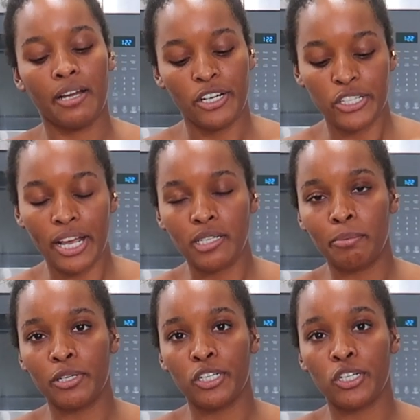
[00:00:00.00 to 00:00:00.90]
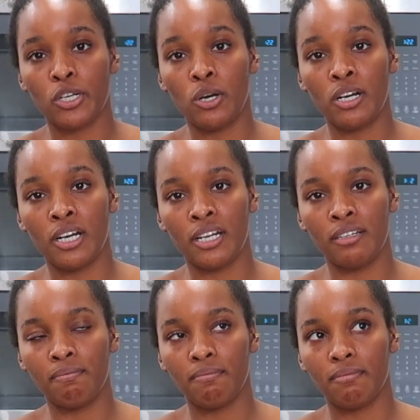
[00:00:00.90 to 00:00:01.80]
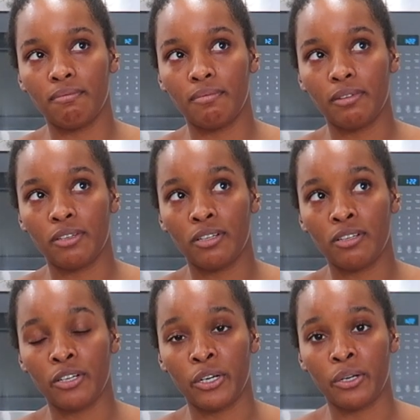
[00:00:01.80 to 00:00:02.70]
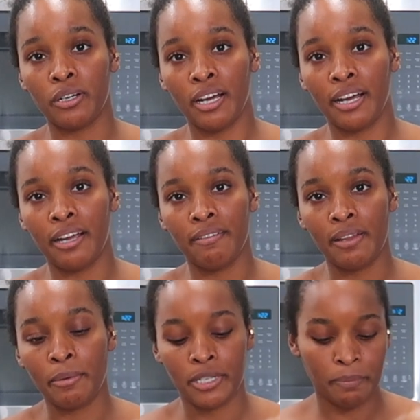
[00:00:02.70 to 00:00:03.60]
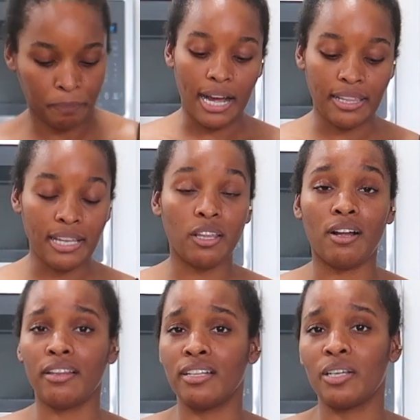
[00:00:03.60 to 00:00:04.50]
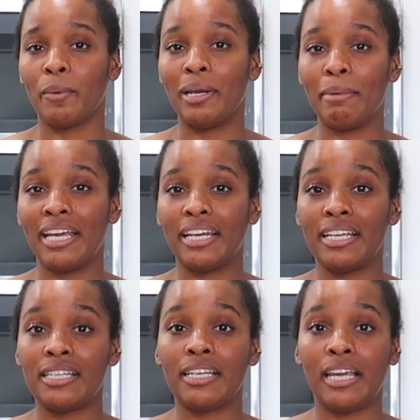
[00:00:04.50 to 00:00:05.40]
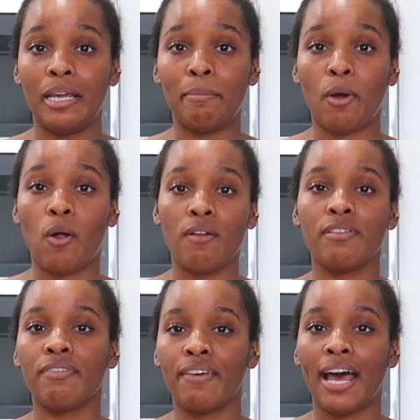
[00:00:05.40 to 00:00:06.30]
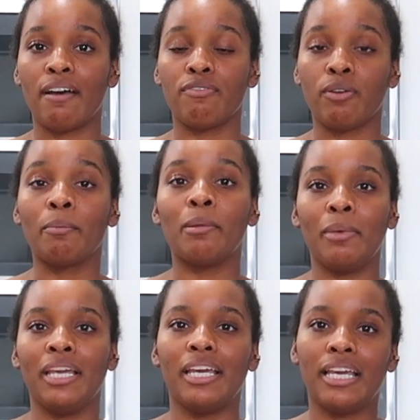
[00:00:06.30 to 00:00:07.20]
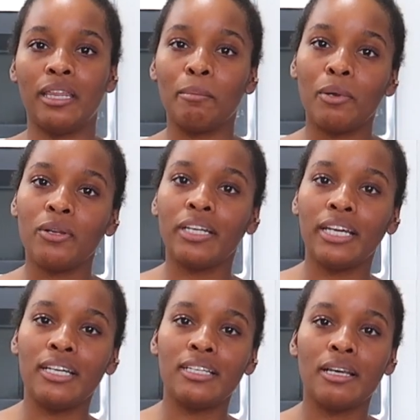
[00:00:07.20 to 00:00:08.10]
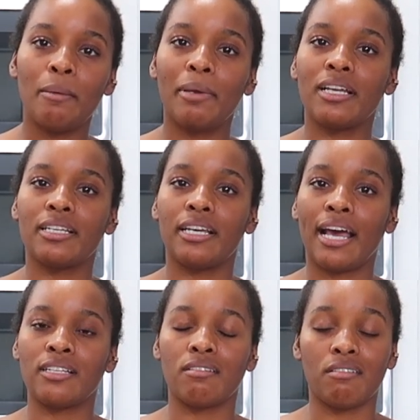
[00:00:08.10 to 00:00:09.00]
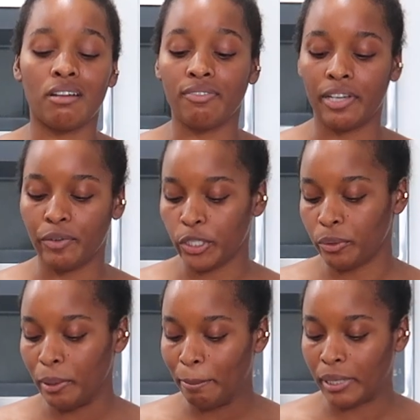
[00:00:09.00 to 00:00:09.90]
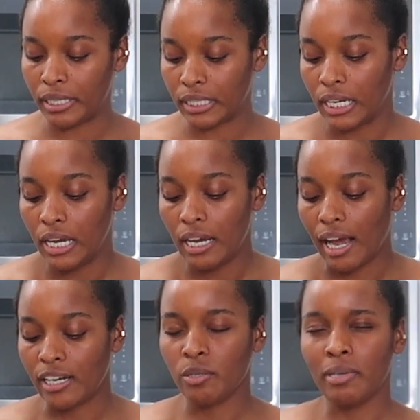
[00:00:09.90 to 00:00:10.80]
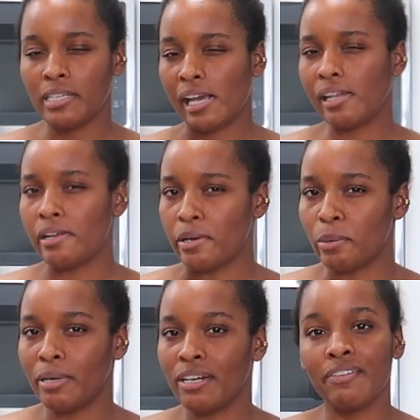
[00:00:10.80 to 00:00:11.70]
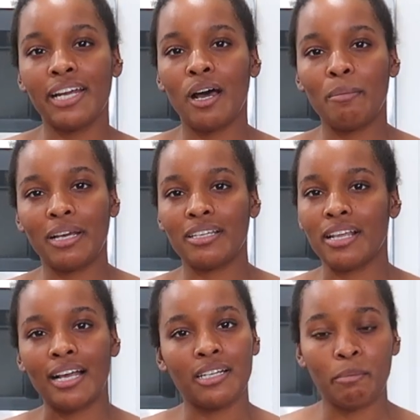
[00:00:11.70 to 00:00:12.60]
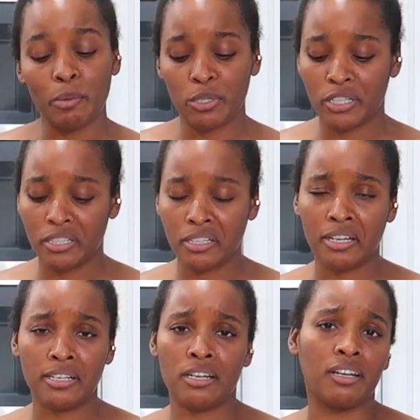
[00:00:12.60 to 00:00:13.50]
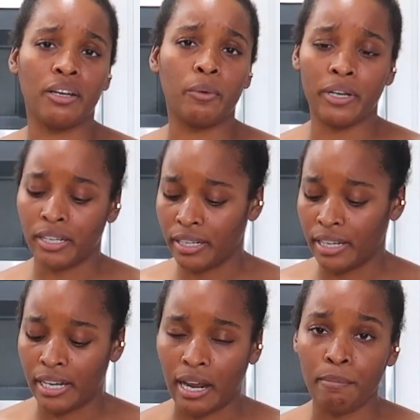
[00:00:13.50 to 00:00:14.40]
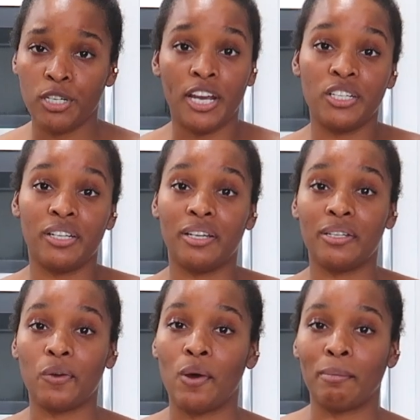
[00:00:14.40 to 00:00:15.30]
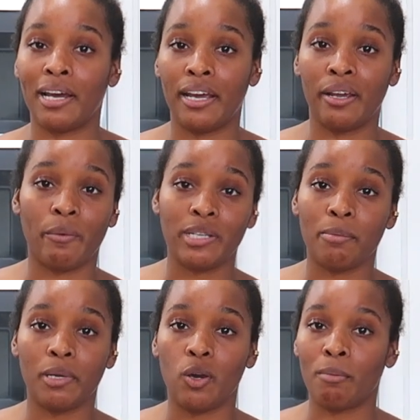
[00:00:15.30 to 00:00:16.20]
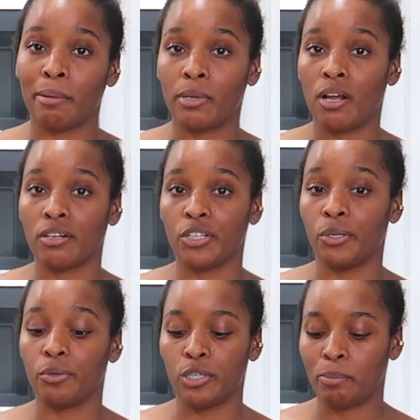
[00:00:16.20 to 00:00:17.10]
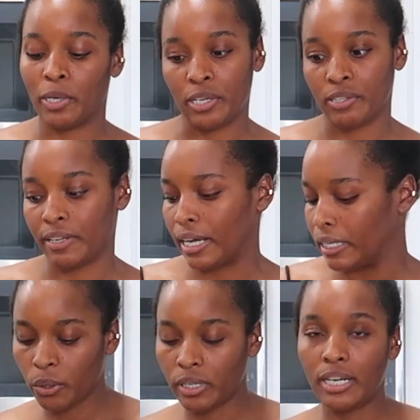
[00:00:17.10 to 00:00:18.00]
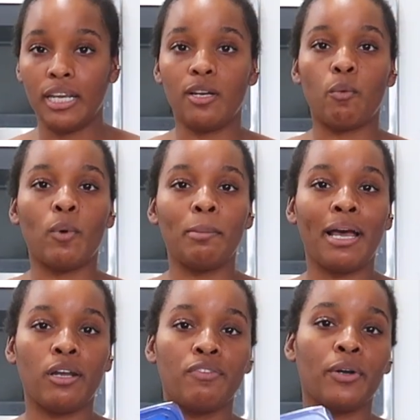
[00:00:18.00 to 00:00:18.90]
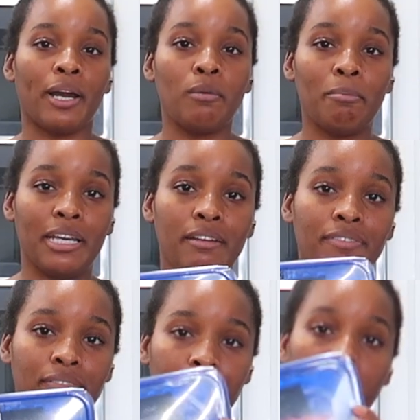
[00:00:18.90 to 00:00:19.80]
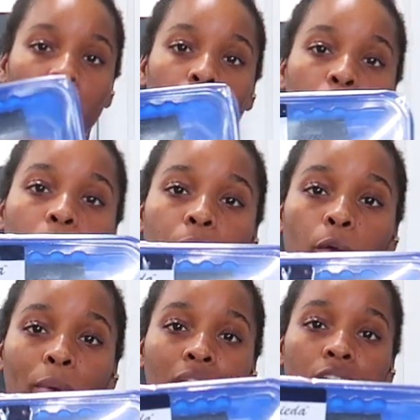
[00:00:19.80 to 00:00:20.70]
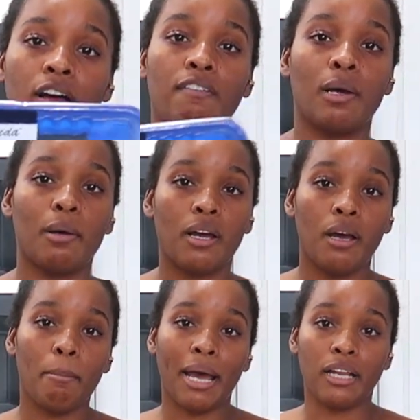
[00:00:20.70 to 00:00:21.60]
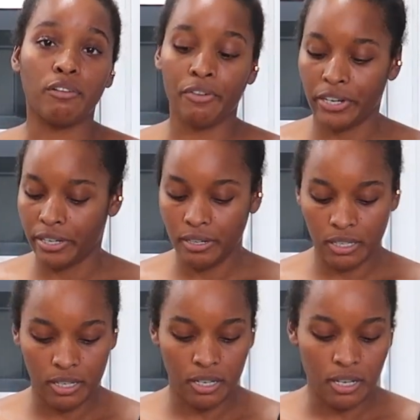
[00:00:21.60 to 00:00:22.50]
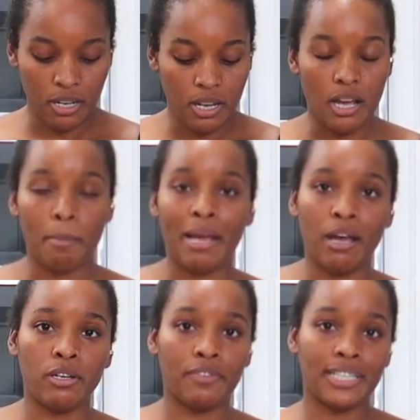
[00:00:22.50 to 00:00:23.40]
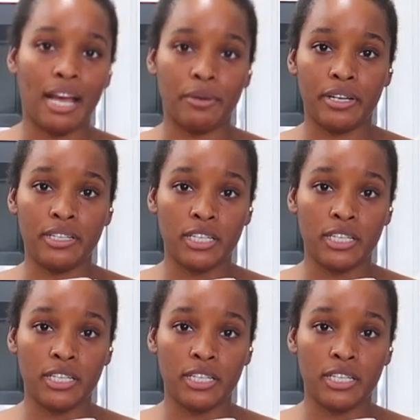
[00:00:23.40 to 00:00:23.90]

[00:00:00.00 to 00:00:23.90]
I just had to push on, turn it on high, that was it. I think the authentic way to make it is to keep all of the fat from the meat in the Bolognese because it adds a lot of flavor to it, but I just want to take a little bit of it out because last time it was just disgustingly oily, and I'm changing this on my recipe on my blog too, just because of that. You're gonna need 1 pound of ground beef. We love Pat Frita. A pound of Italian